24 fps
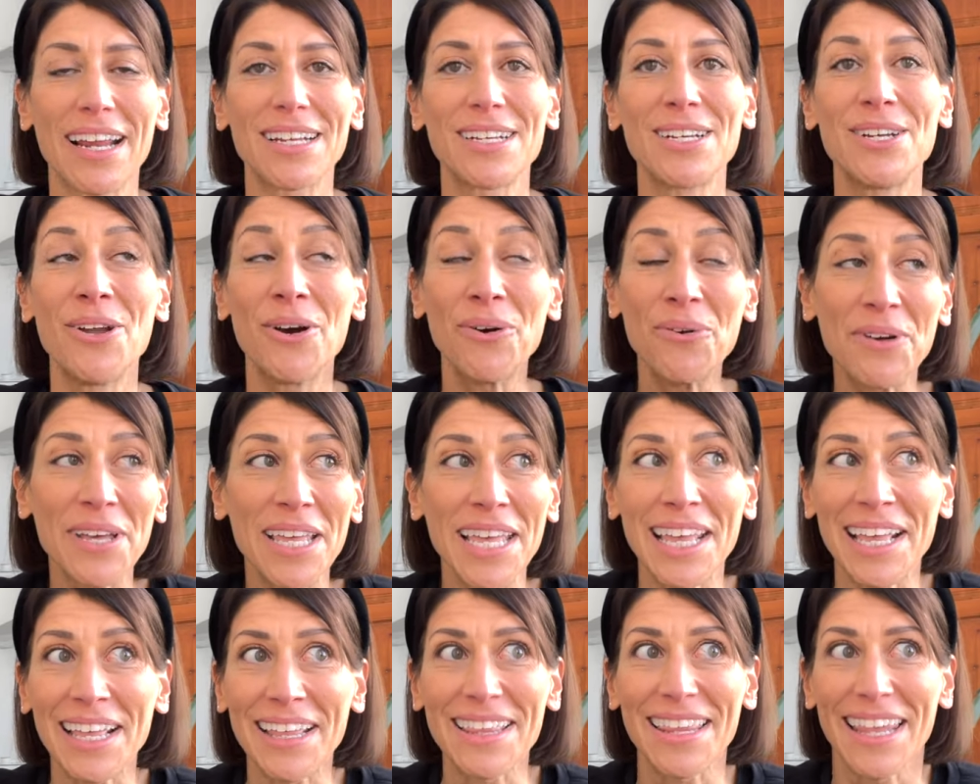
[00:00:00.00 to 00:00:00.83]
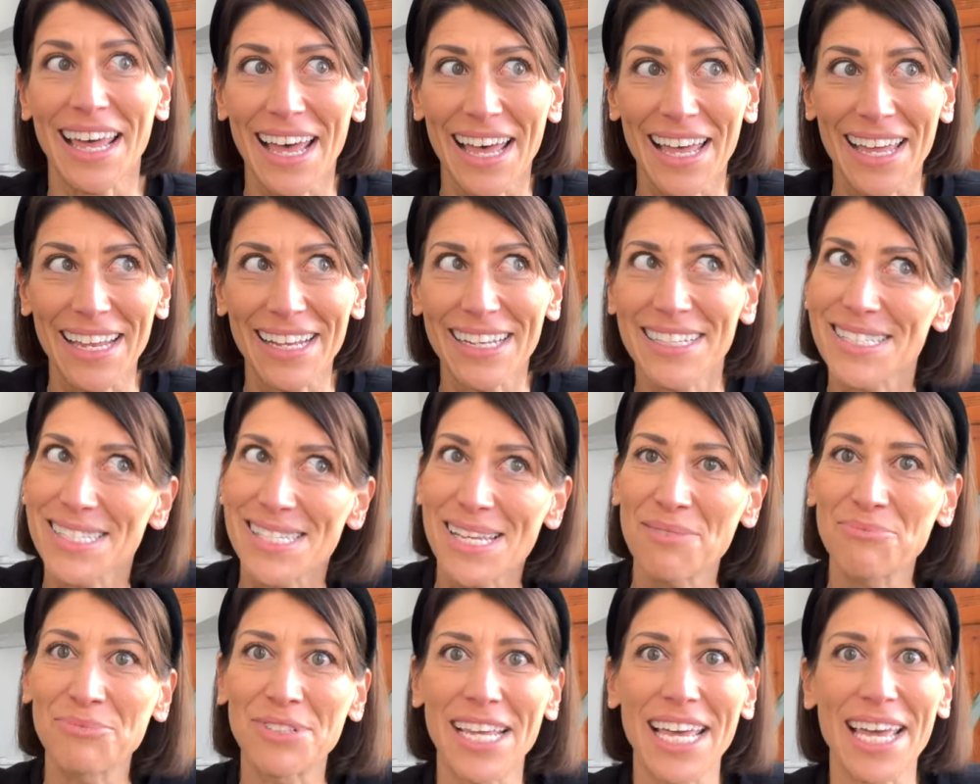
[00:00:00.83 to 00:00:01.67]
knowing that
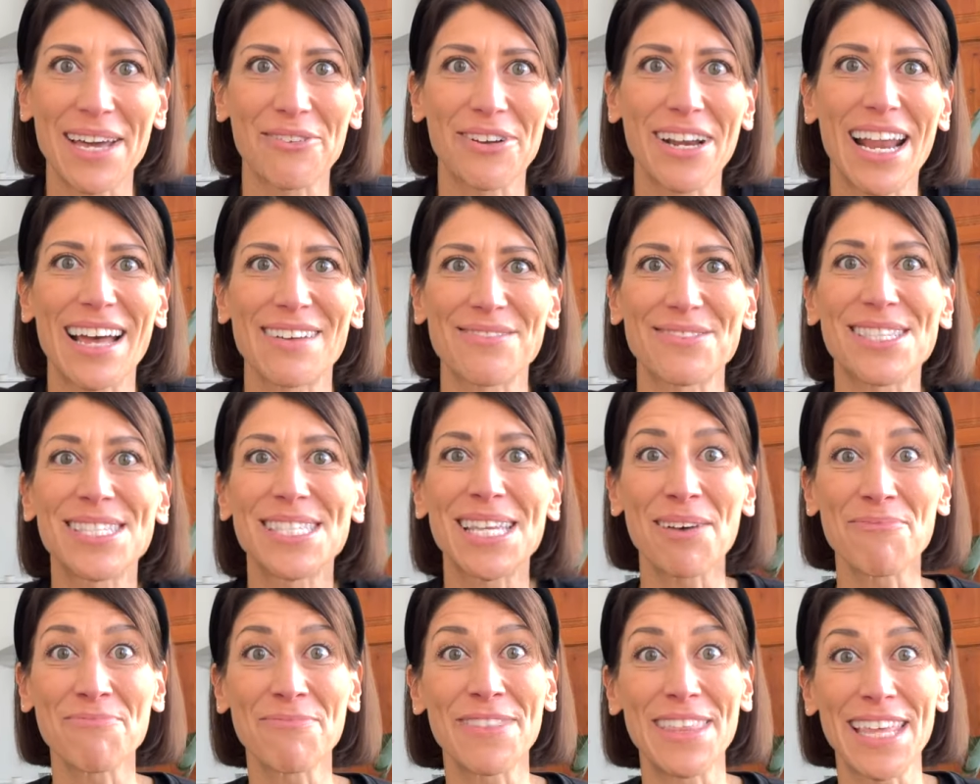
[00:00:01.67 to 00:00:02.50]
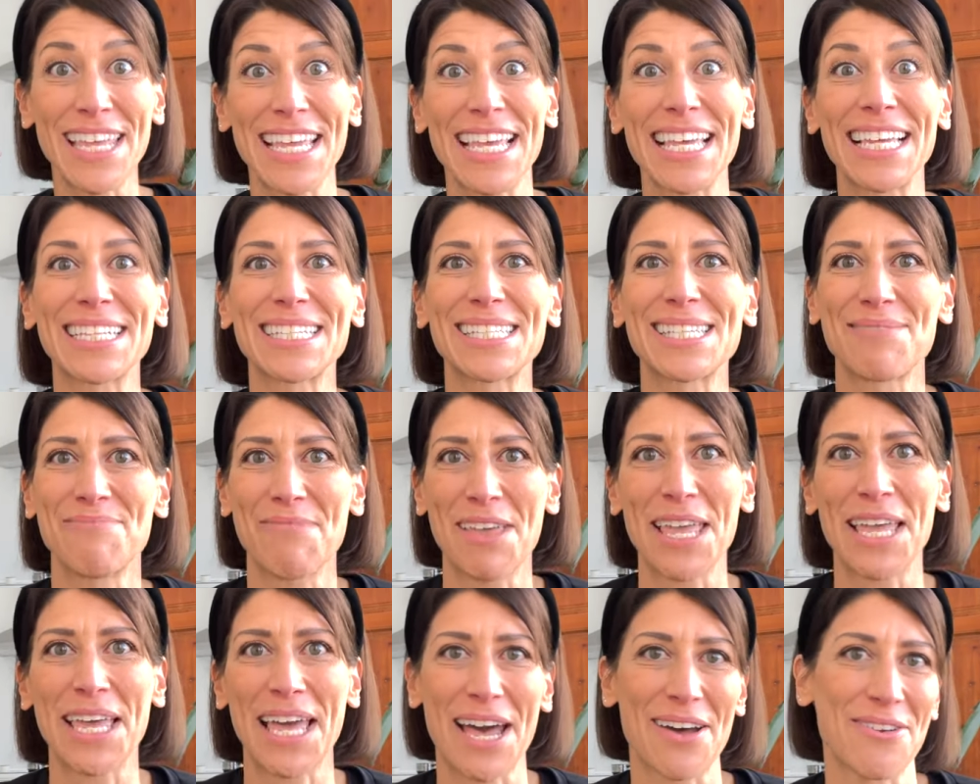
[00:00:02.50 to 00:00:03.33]
someday I would have something to
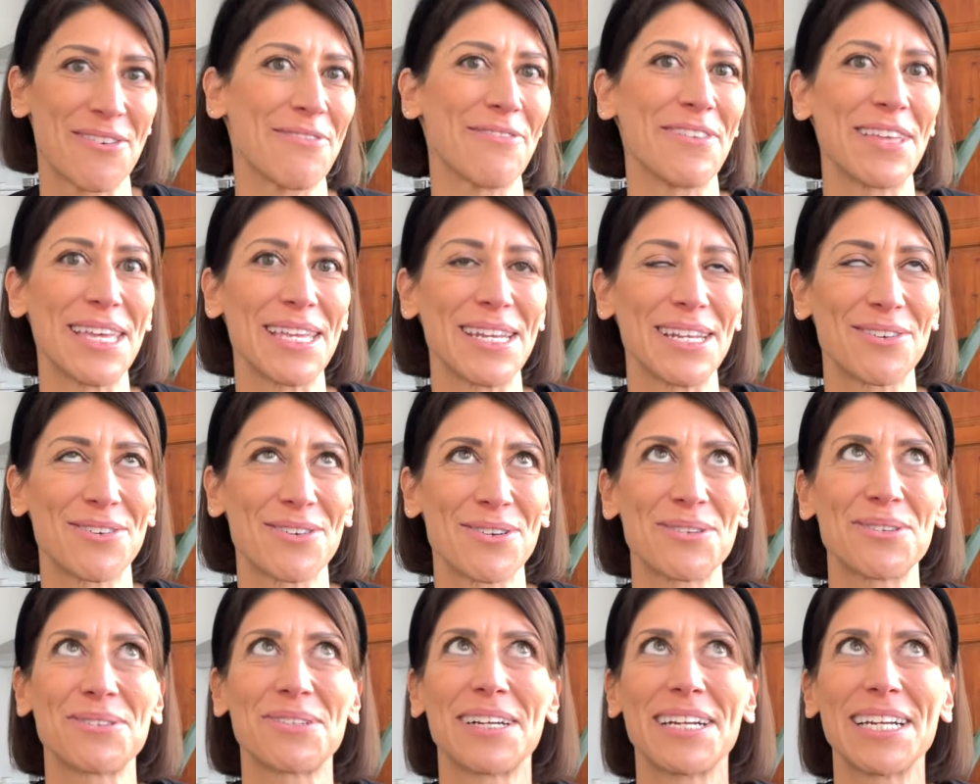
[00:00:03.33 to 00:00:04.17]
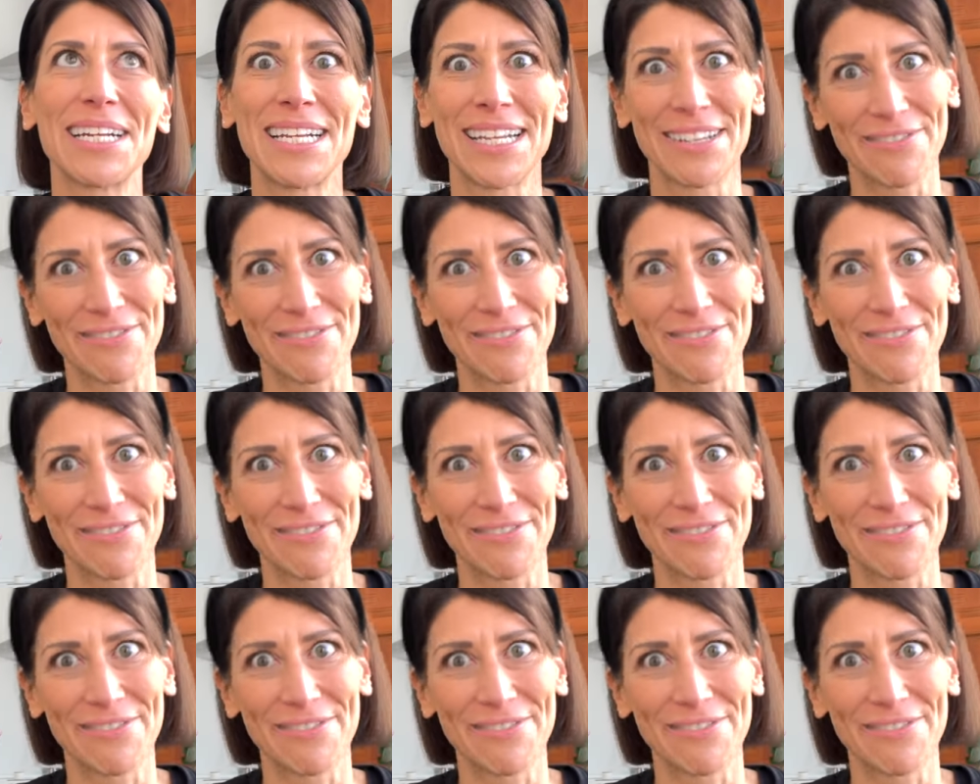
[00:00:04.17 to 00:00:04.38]
make out of it or an